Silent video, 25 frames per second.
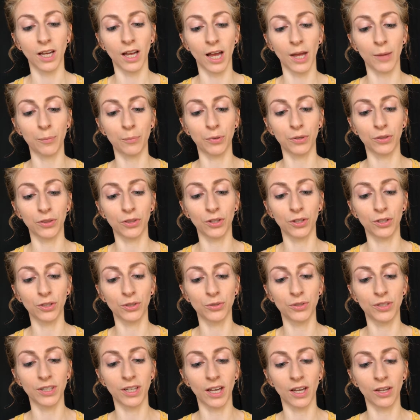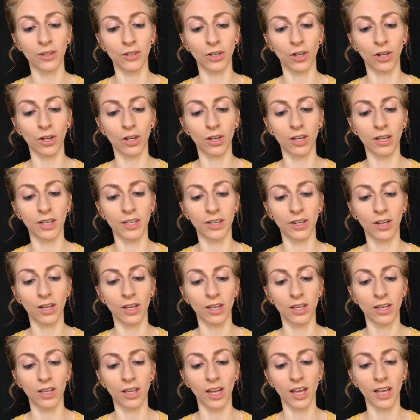I put the glue down on
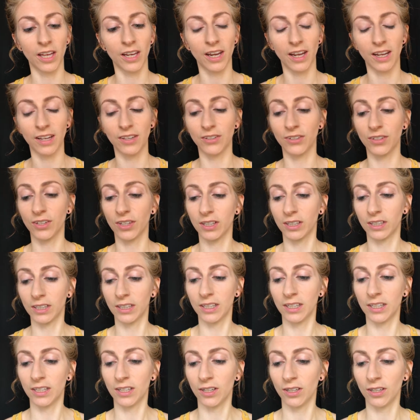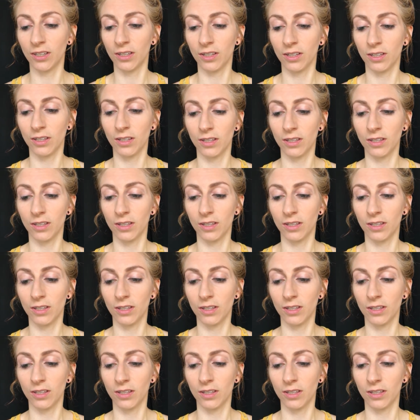a nice, clean